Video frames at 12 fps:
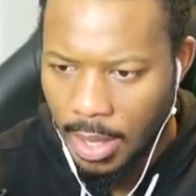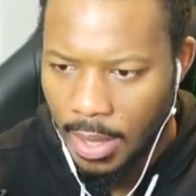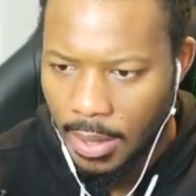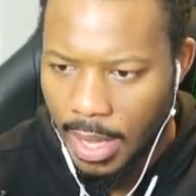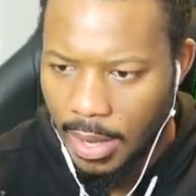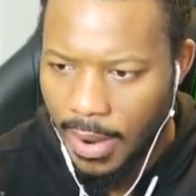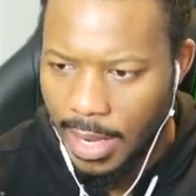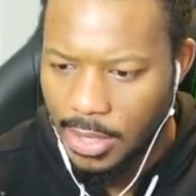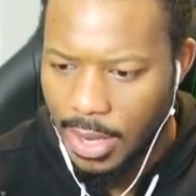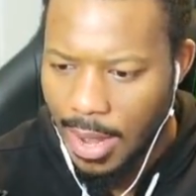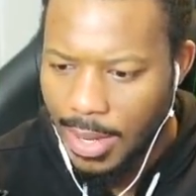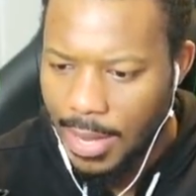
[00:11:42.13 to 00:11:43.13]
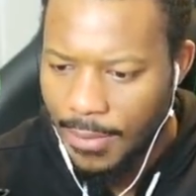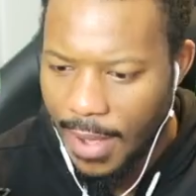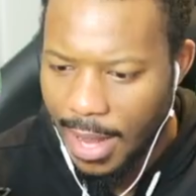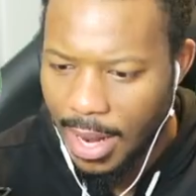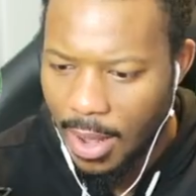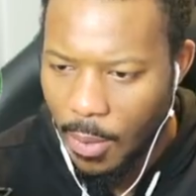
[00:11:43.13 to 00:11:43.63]
Okay, great. So now I need to
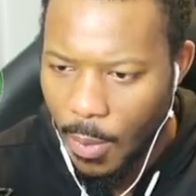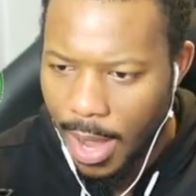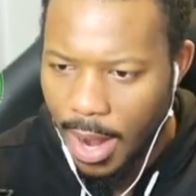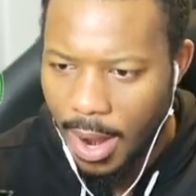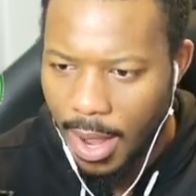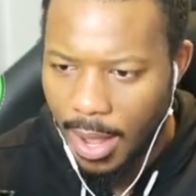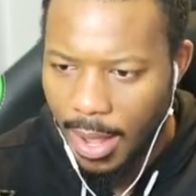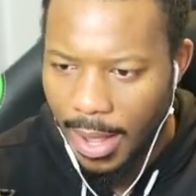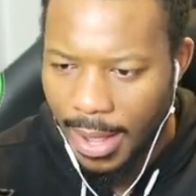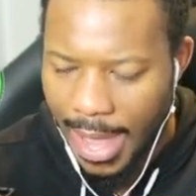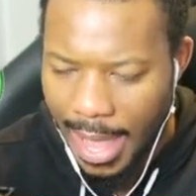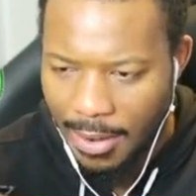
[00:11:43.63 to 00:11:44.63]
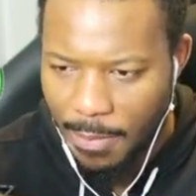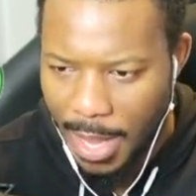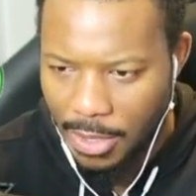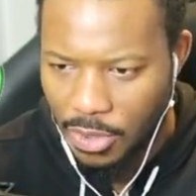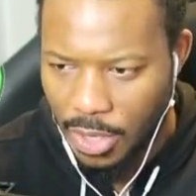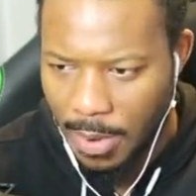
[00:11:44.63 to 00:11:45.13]
find out where a can of
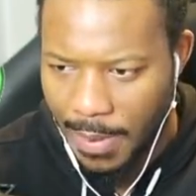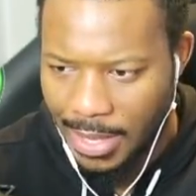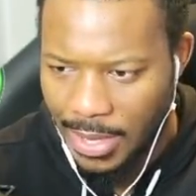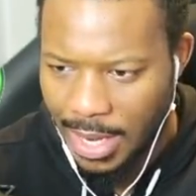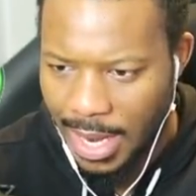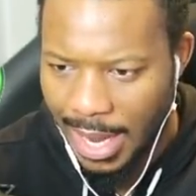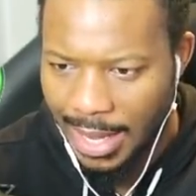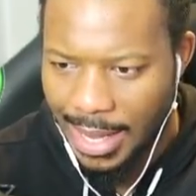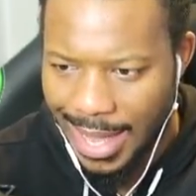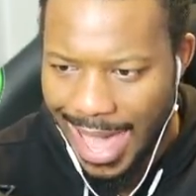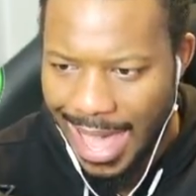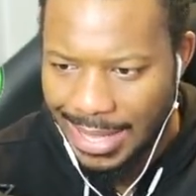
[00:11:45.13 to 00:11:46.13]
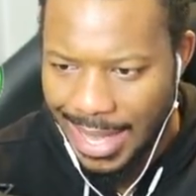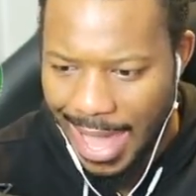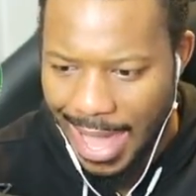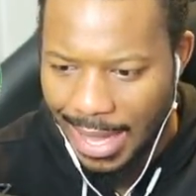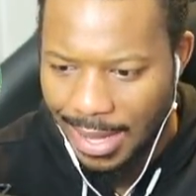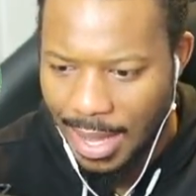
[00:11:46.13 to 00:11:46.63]
petrol is going to be. So I need like a gas
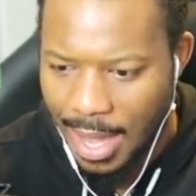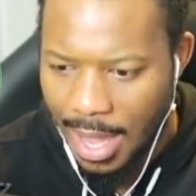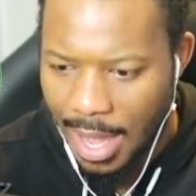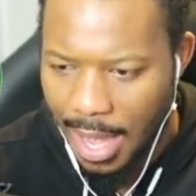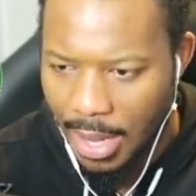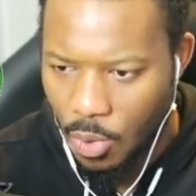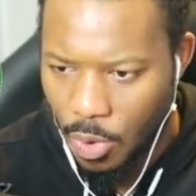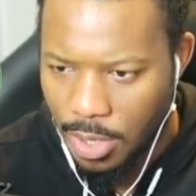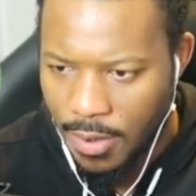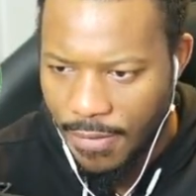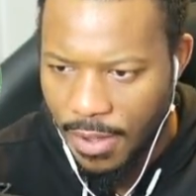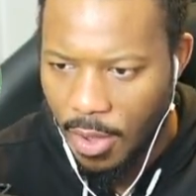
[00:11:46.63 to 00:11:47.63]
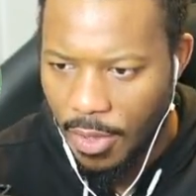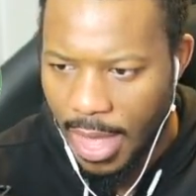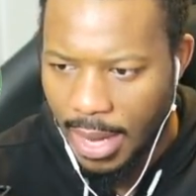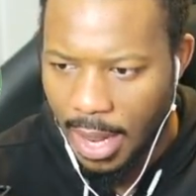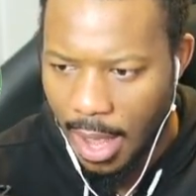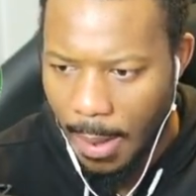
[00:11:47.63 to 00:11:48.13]
can uh, in order to fill
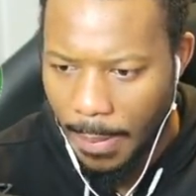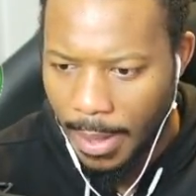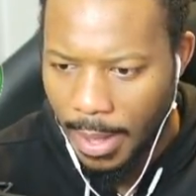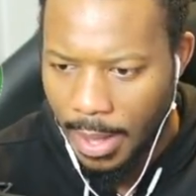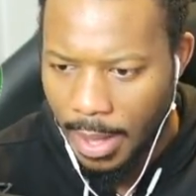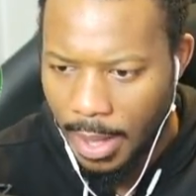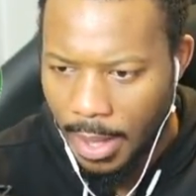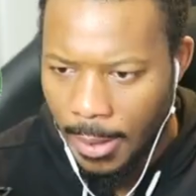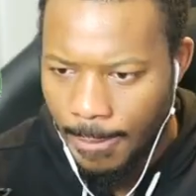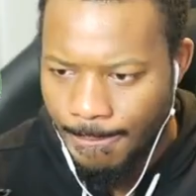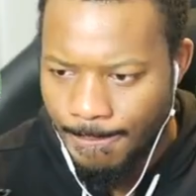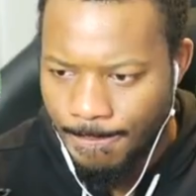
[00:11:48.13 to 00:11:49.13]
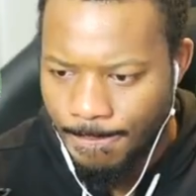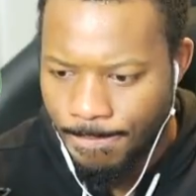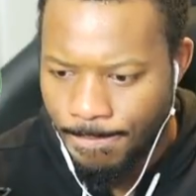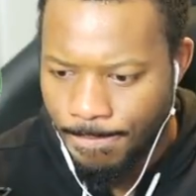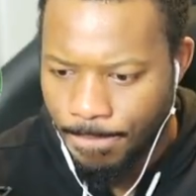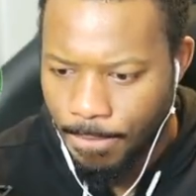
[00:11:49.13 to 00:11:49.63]
that up.
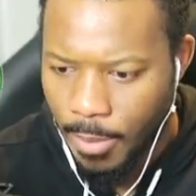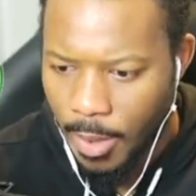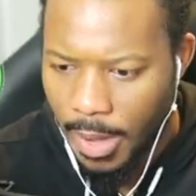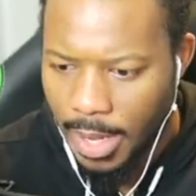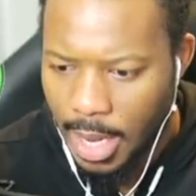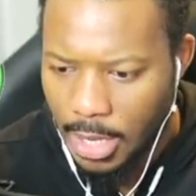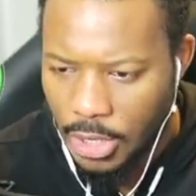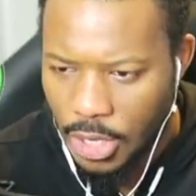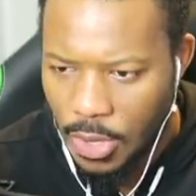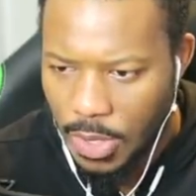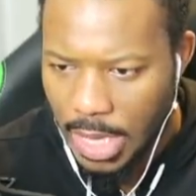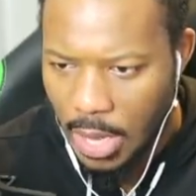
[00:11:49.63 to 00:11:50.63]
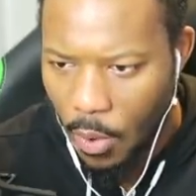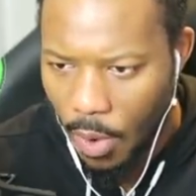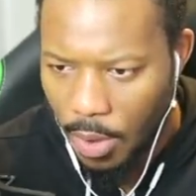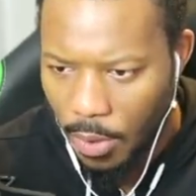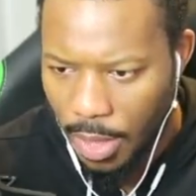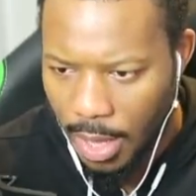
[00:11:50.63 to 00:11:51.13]
Hmm. I could not just use the
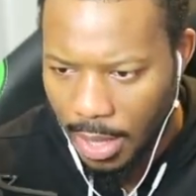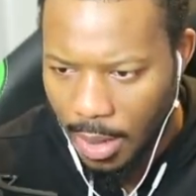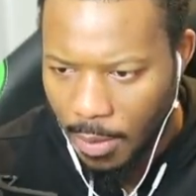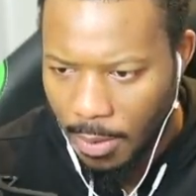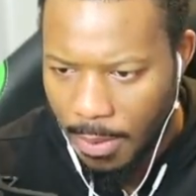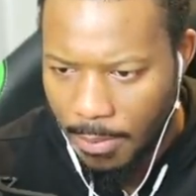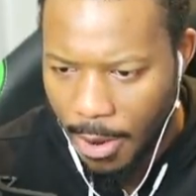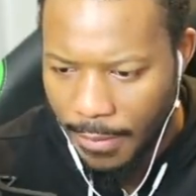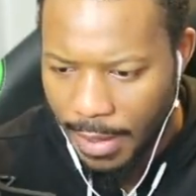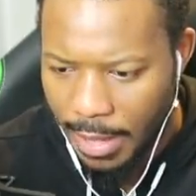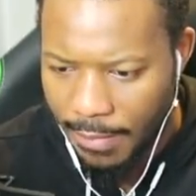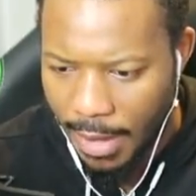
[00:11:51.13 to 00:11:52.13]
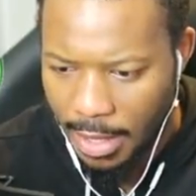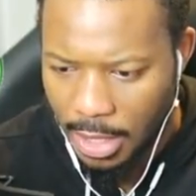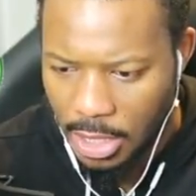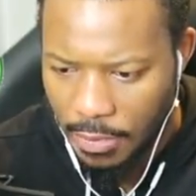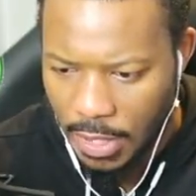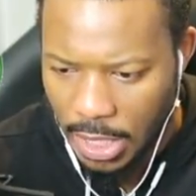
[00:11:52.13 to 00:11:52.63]
oil thing. That would have been perfect if I could have
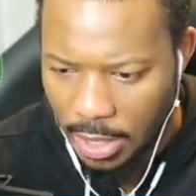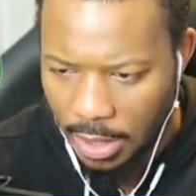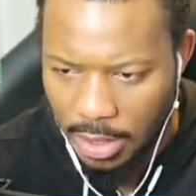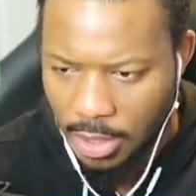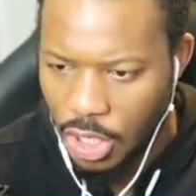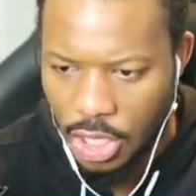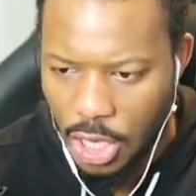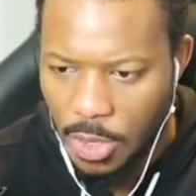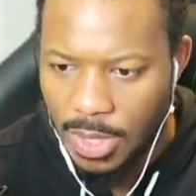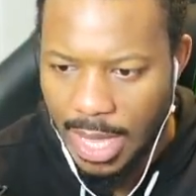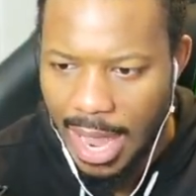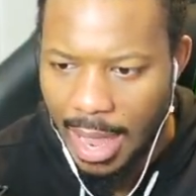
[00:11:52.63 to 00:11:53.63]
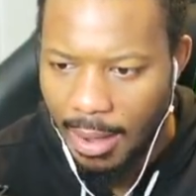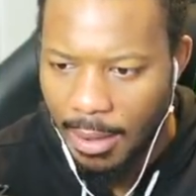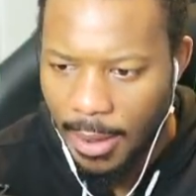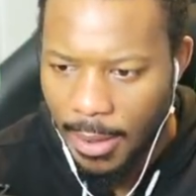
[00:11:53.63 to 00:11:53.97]
just just used that.